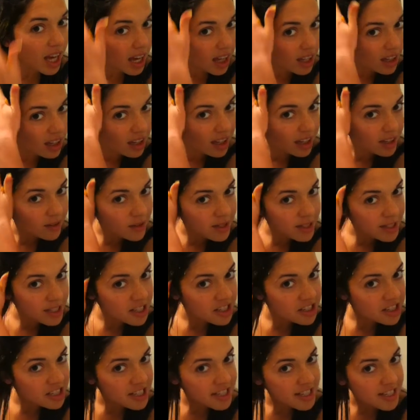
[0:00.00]
And I would
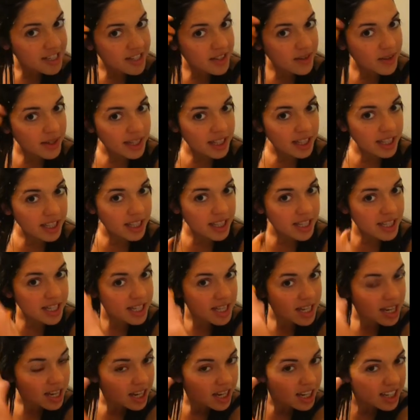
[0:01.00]
suggest doing
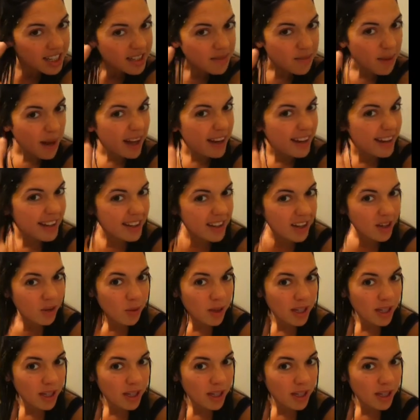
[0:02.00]
this depending on